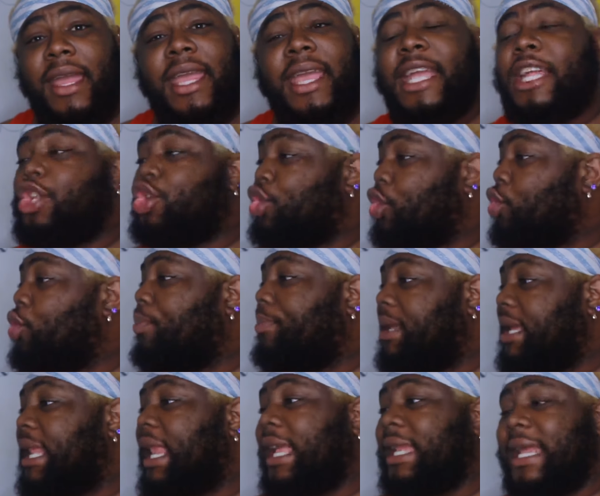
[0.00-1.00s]
It do
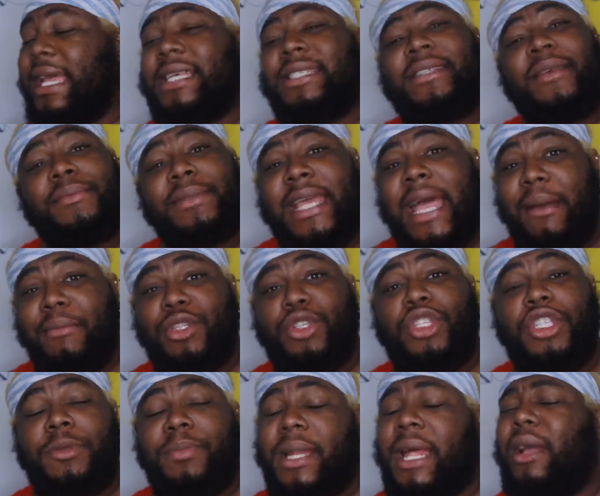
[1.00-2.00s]
be like that. Sometimes you
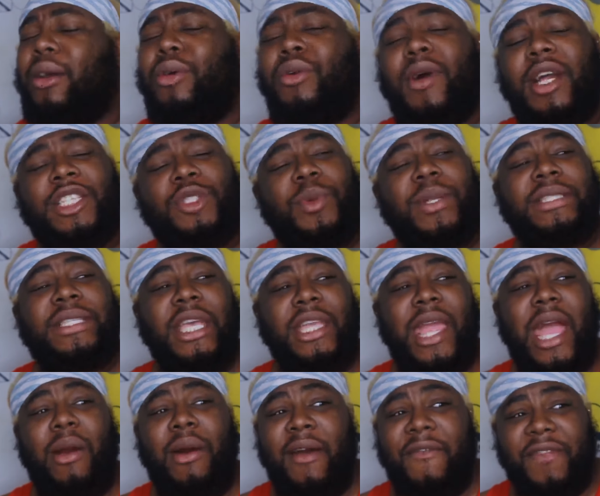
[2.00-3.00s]
just be like, oh, I just wanna tell you
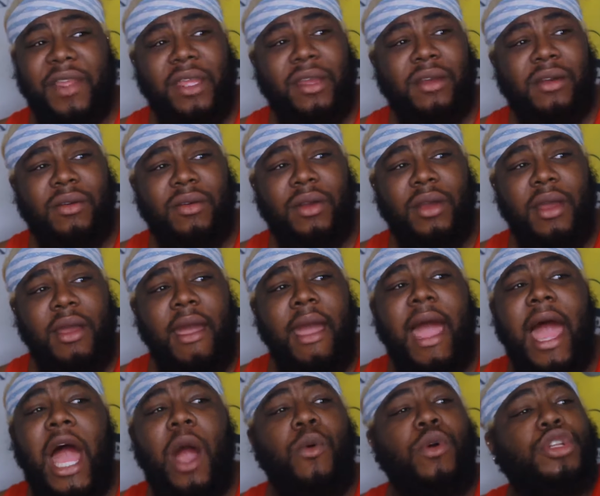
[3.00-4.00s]
how I feel.
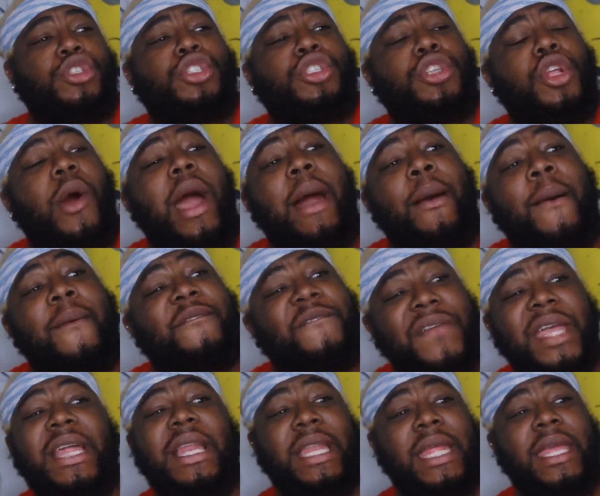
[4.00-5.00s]
I want you to know how I'm
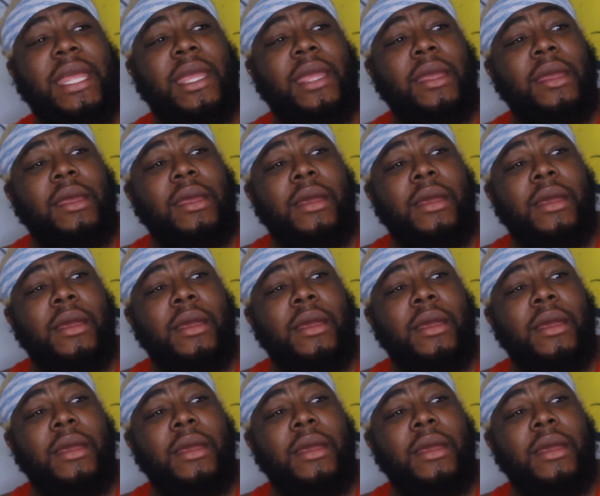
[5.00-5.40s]
feeling.